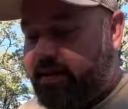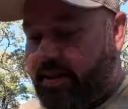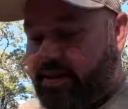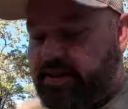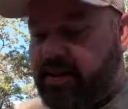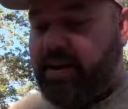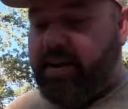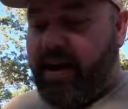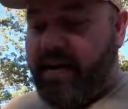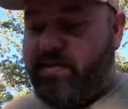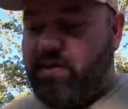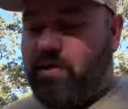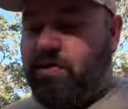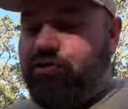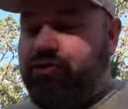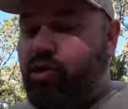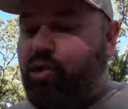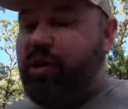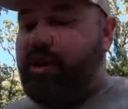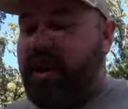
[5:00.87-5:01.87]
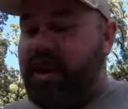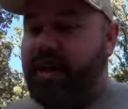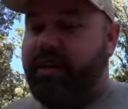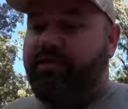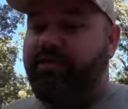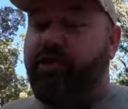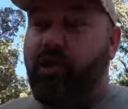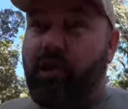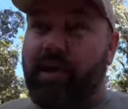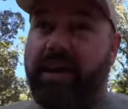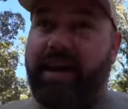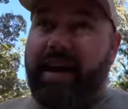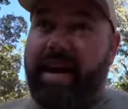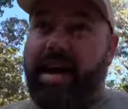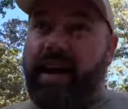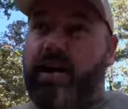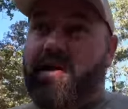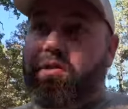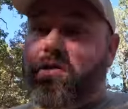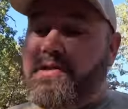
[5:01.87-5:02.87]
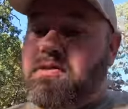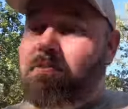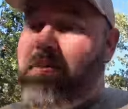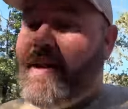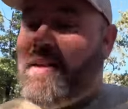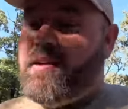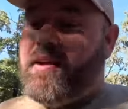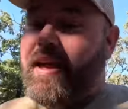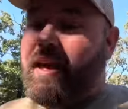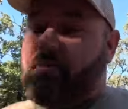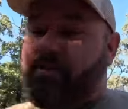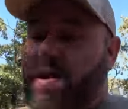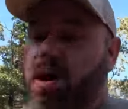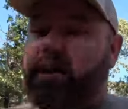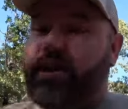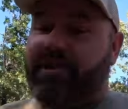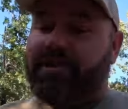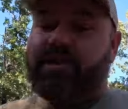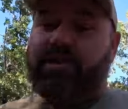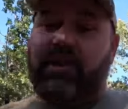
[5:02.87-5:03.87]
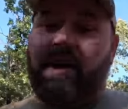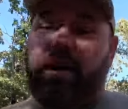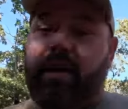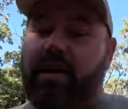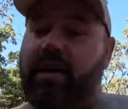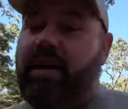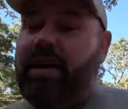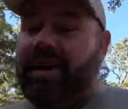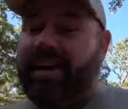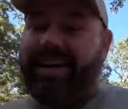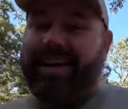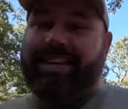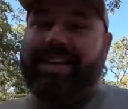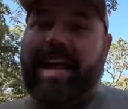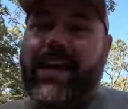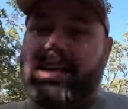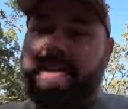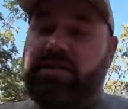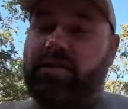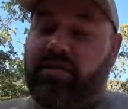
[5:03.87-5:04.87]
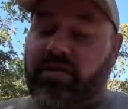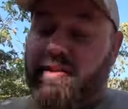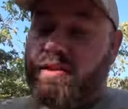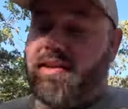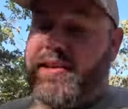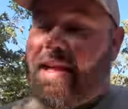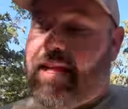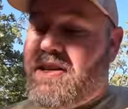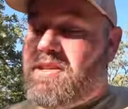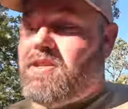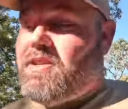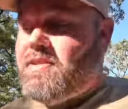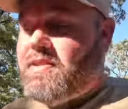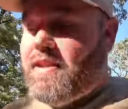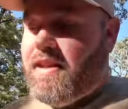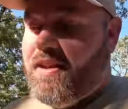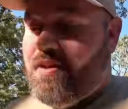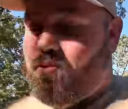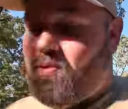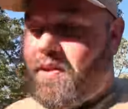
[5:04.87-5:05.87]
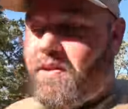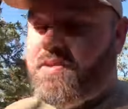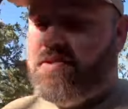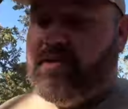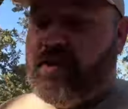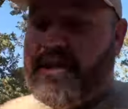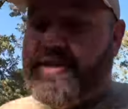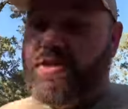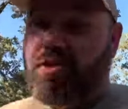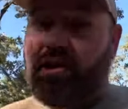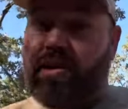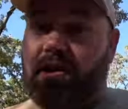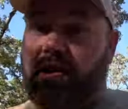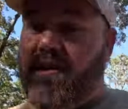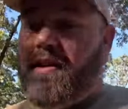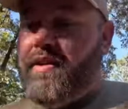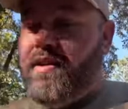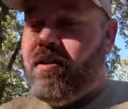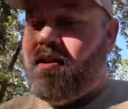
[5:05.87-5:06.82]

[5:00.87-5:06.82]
They said after four to eight hours of being on antibiotics, you're not contagious to anyone, so that's good.